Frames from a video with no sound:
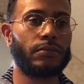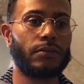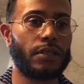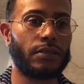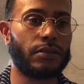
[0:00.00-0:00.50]

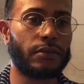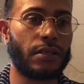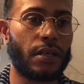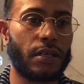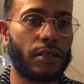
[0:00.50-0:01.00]
that's nah.
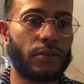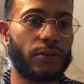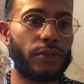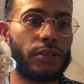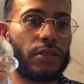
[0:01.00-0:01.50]
I don't know
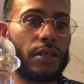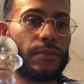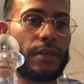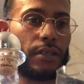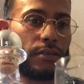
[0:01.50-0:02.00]
what you're talking
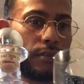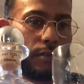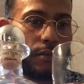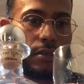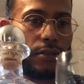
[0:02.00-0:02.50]
about.
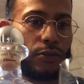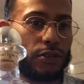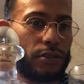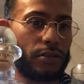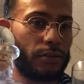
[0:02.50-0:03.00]
I don't know what
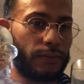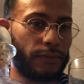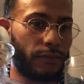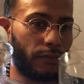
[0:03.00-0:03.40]
you're.